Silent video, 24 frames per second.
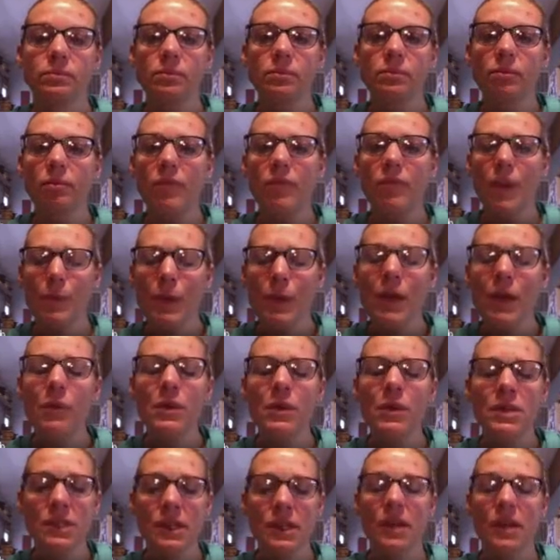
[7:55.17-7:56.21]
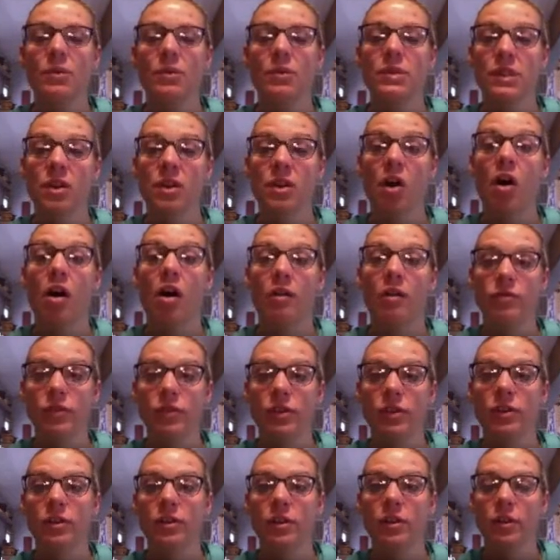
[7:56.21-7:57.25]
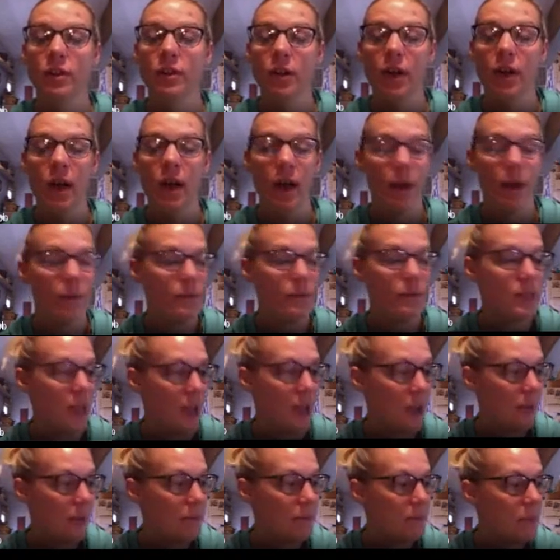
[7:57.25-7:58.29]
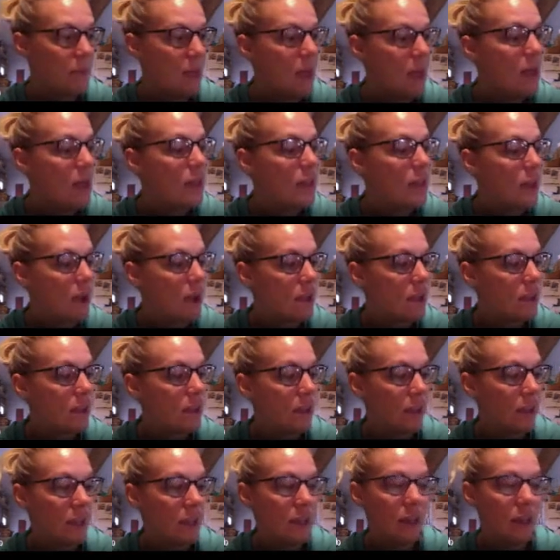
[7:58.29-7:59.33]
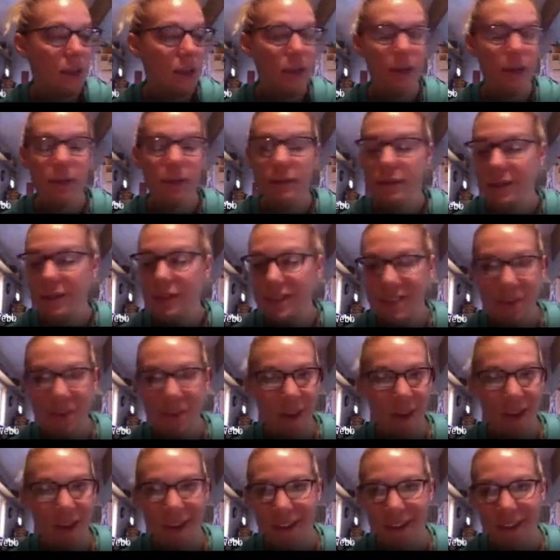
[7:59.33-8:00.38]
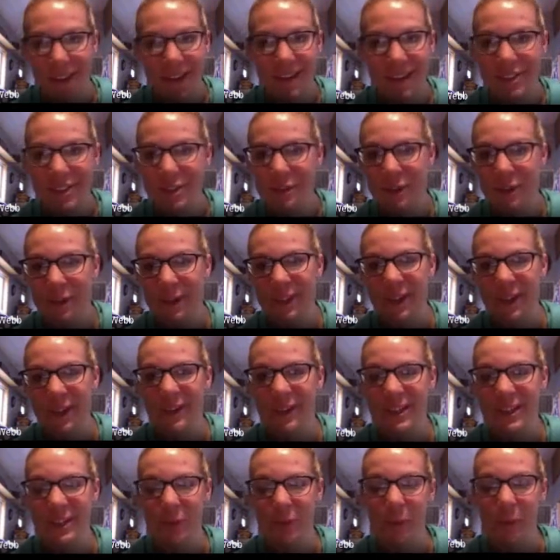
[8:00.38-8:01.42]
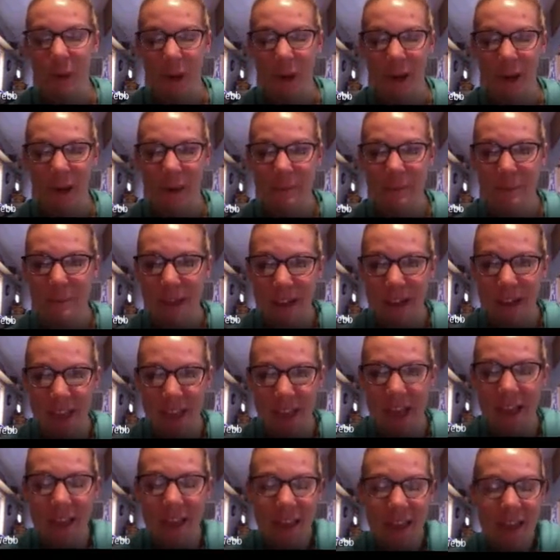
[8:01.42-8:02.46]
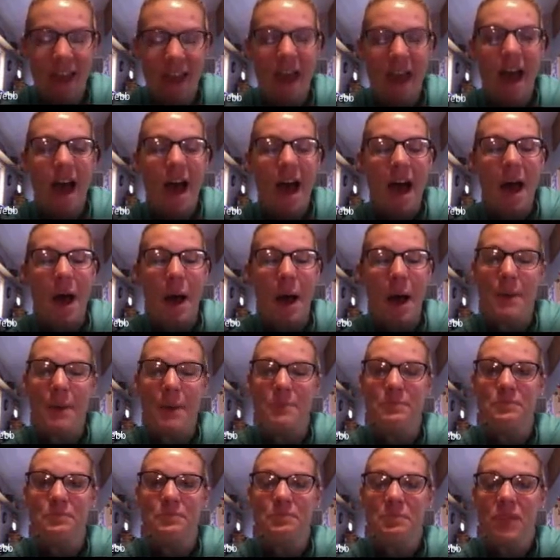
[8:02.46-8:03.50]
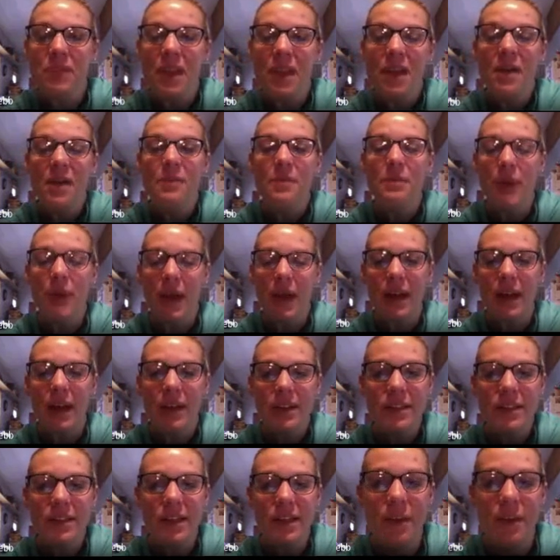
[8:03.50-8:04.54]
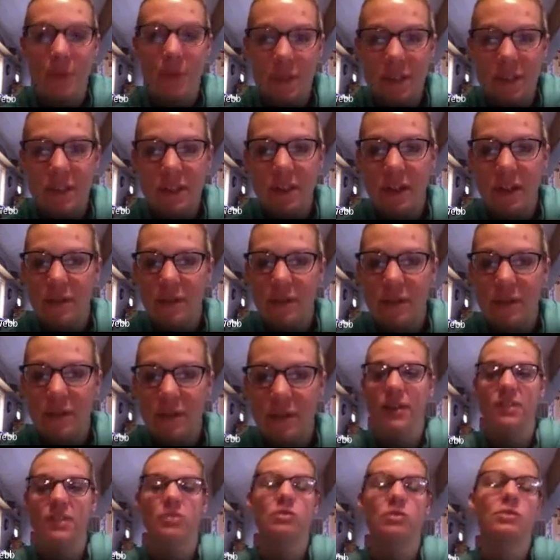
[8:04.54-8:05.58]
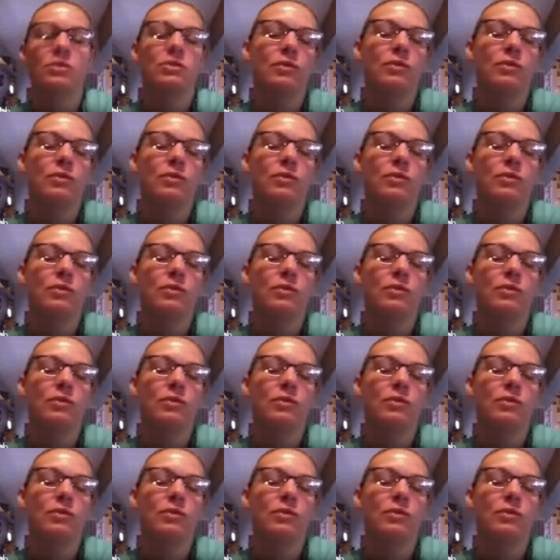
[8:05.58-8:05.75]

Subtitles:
but it was an awful time. Luckily, he is okay. As you all know, he's a maniac. Um, but it was a very, very